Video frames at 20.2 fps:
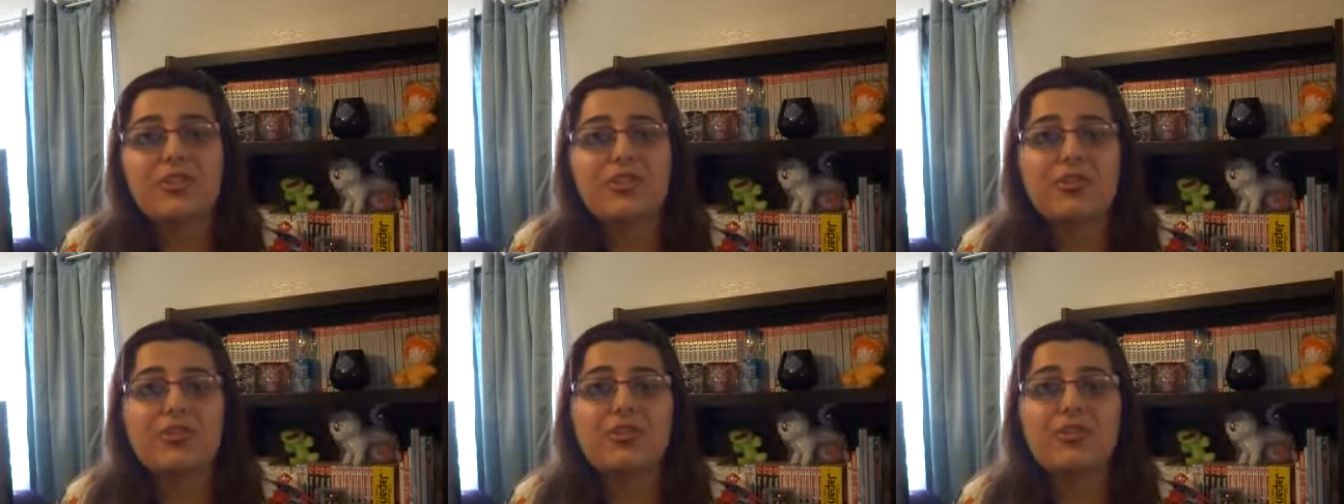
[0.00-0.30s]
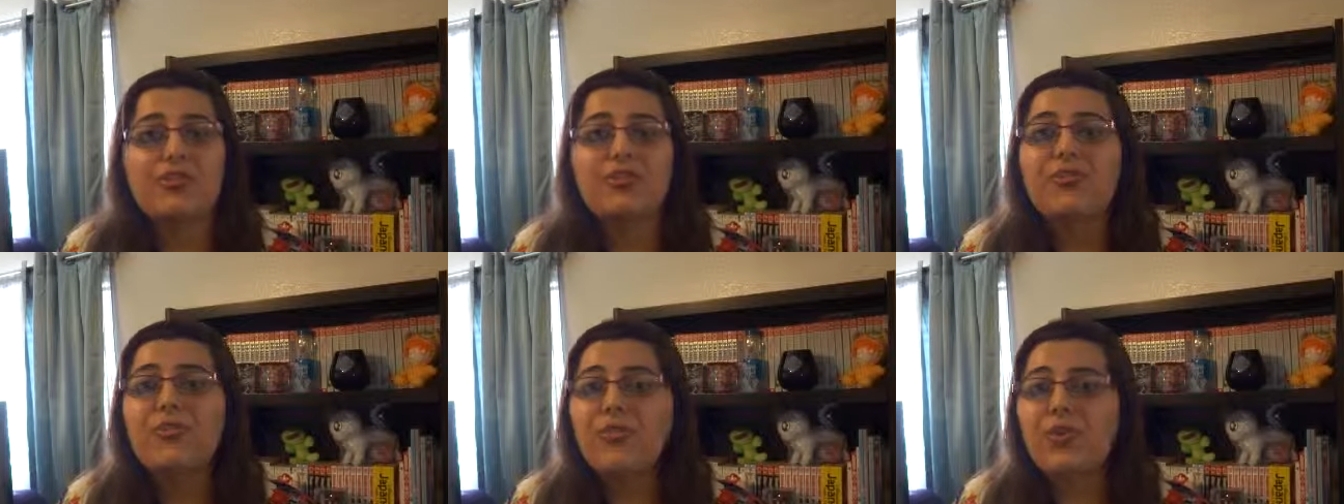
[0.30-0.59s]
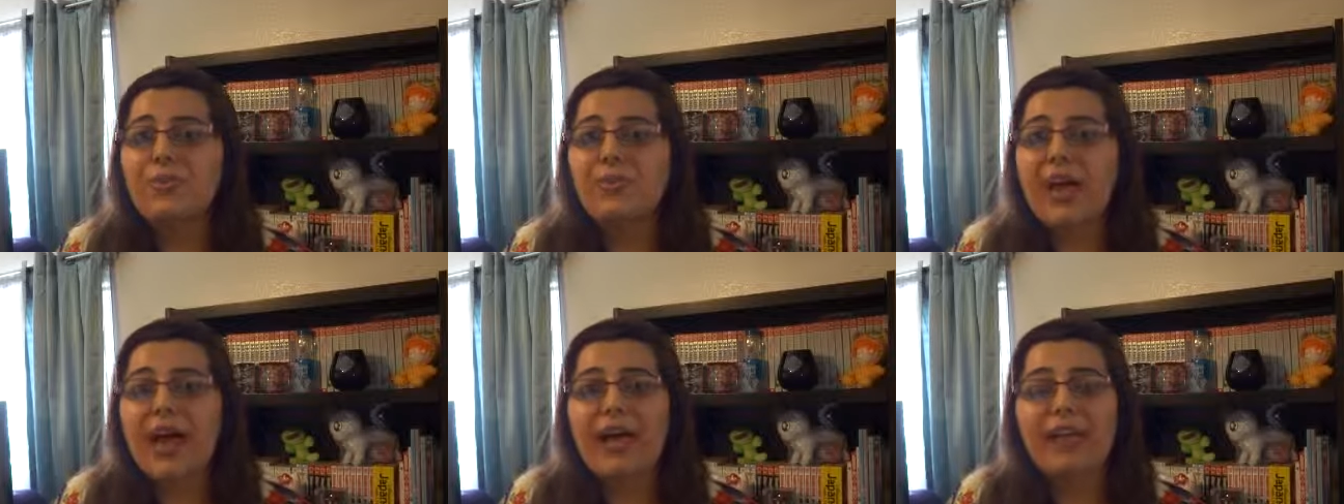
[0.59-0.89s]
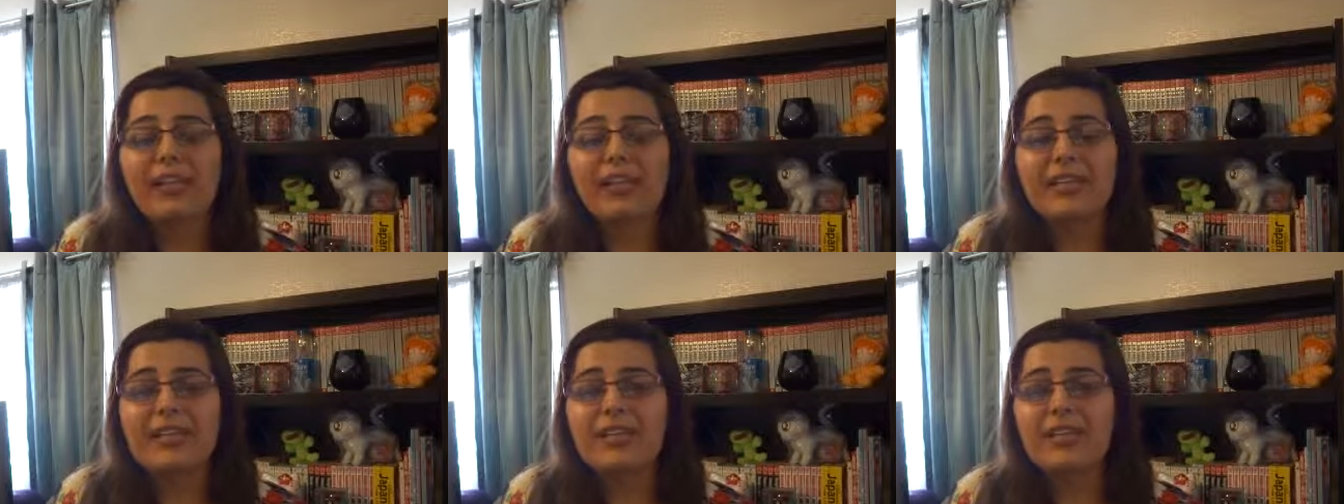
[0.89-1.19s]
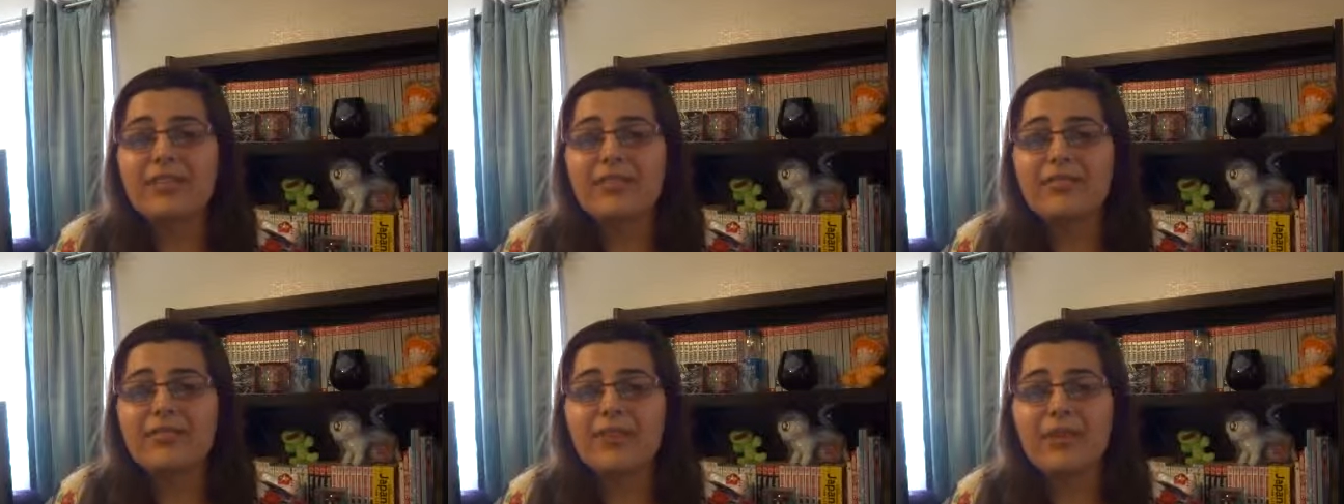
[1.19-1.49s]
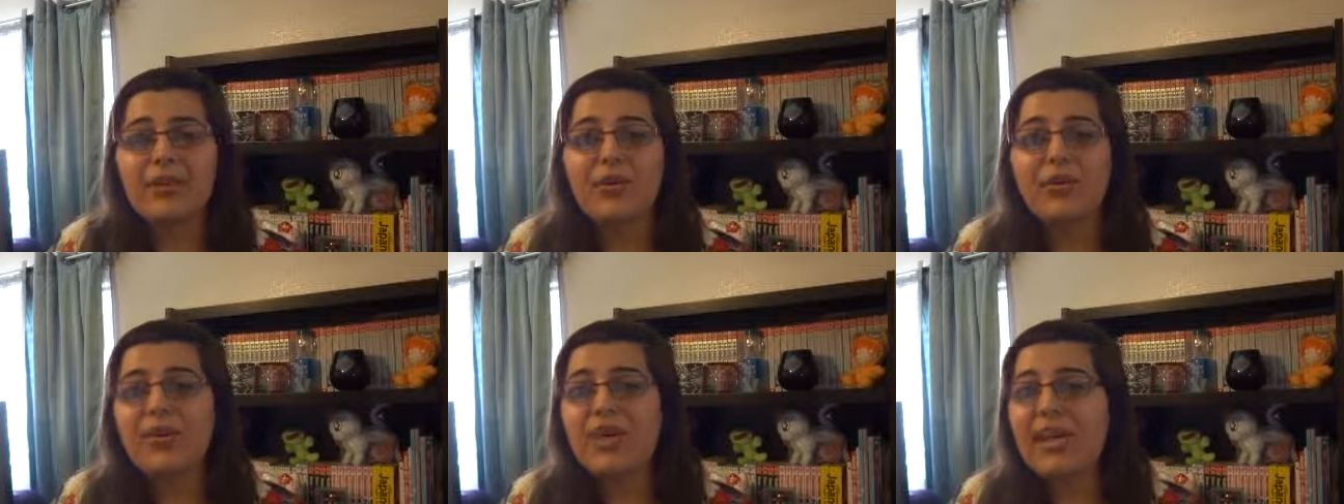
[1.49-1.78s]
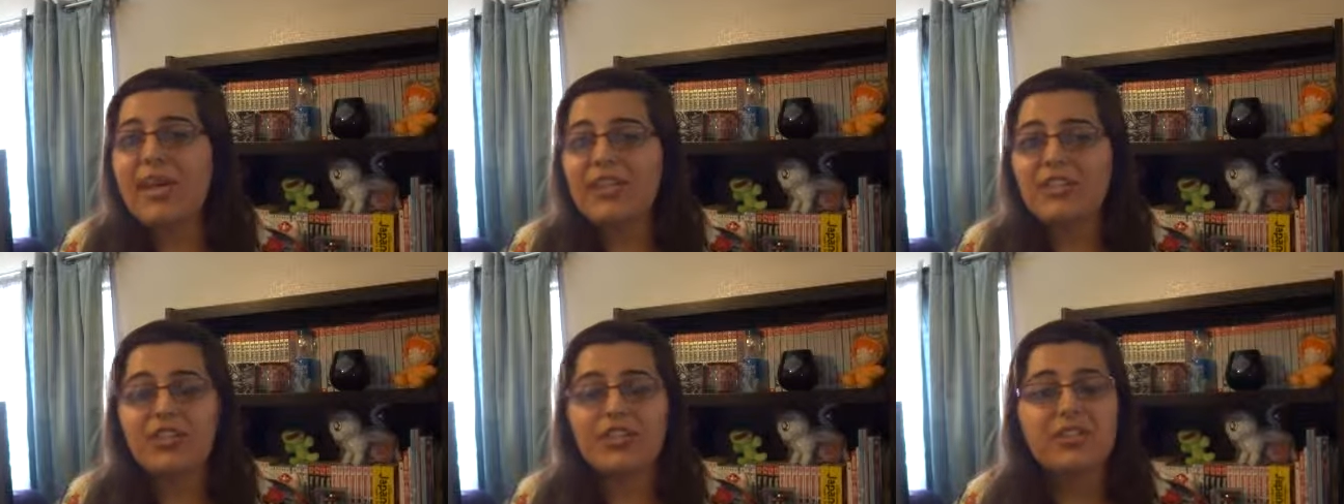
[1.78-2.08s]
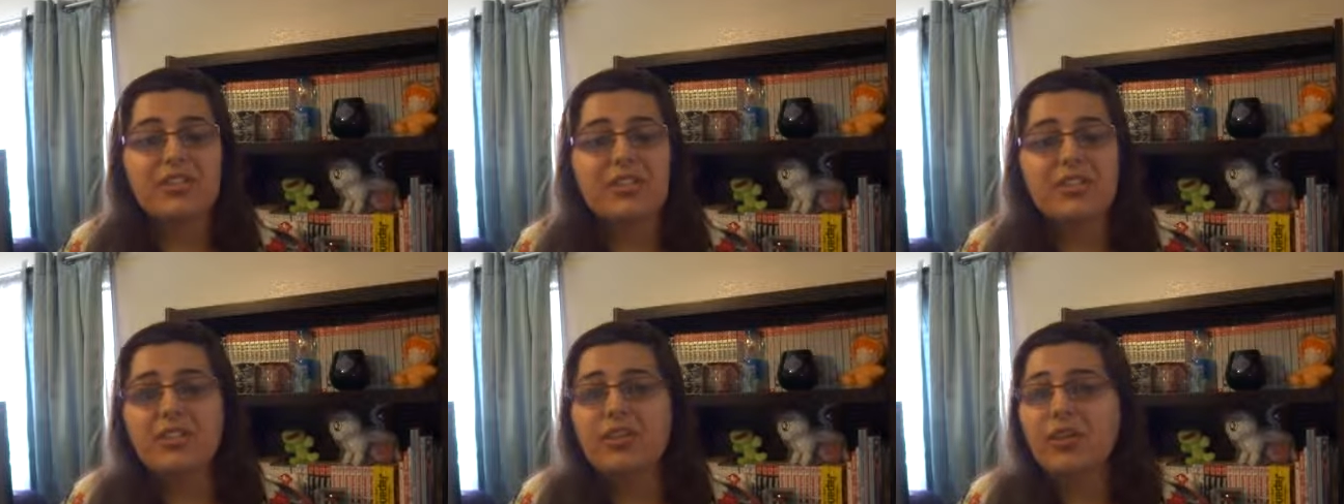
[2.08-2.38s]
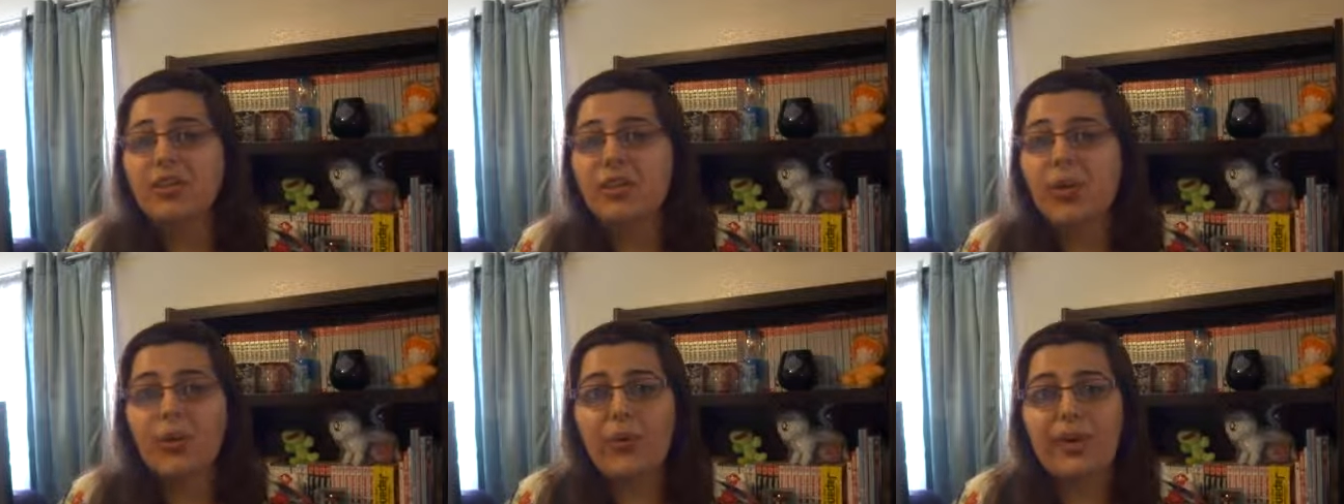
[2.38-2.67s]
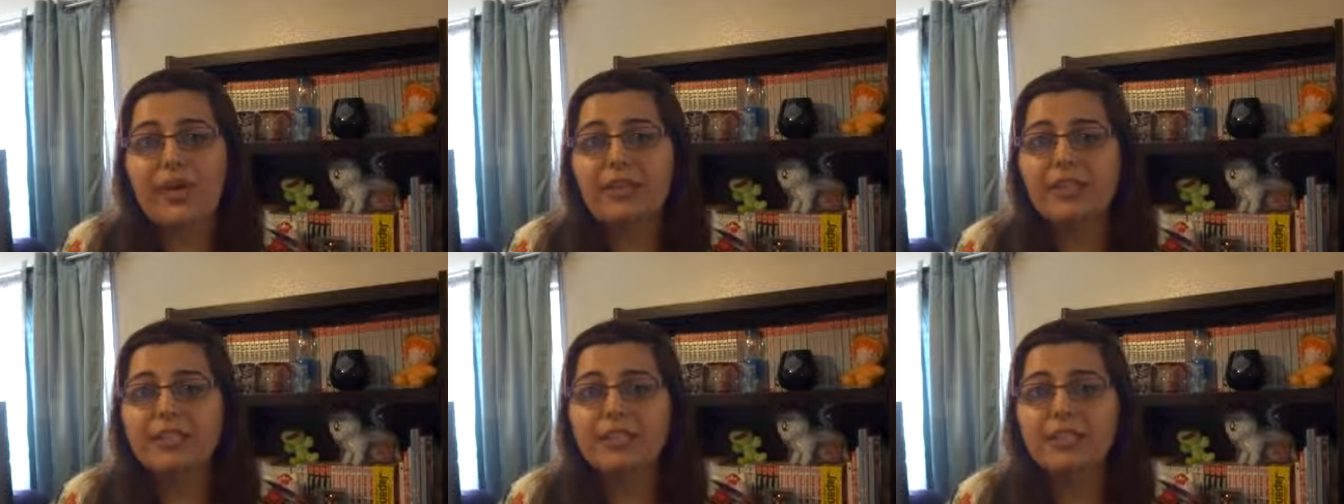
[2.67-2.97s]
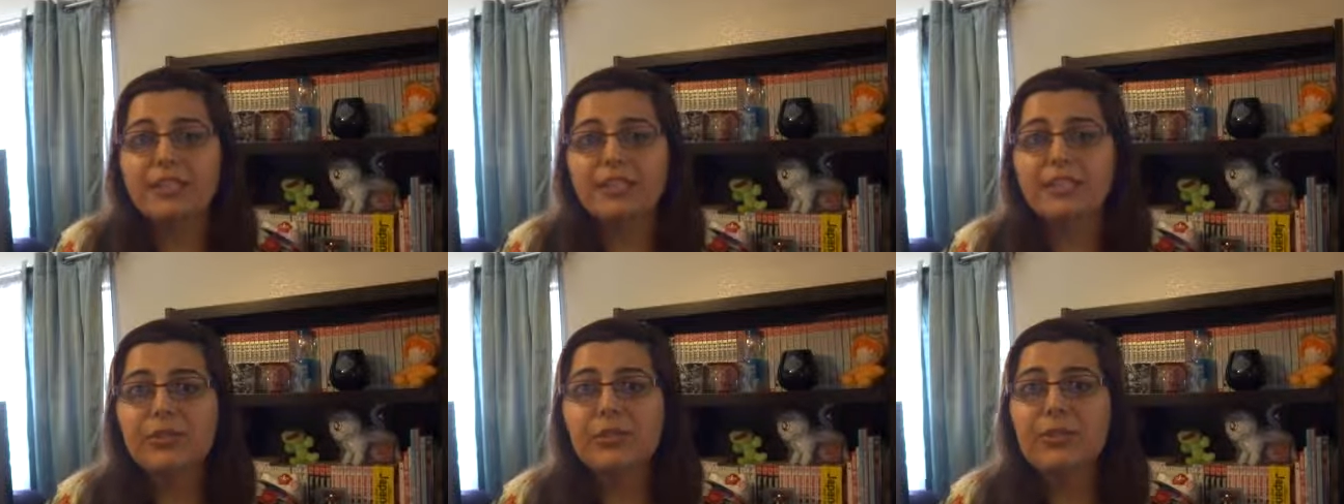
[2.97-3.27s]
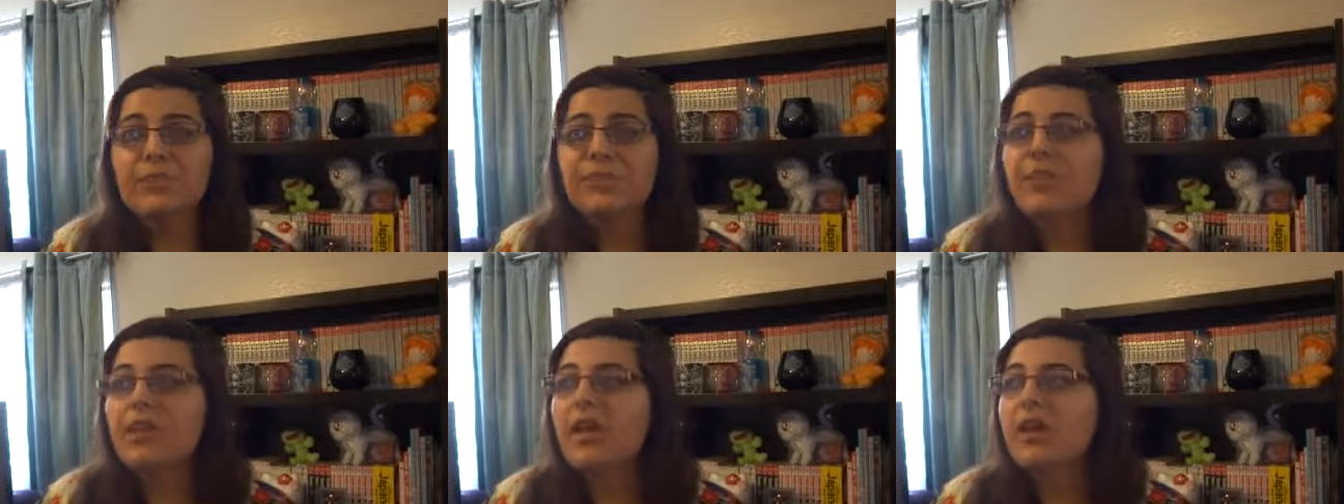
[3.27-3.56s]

to the formality of the occasion that they're going to.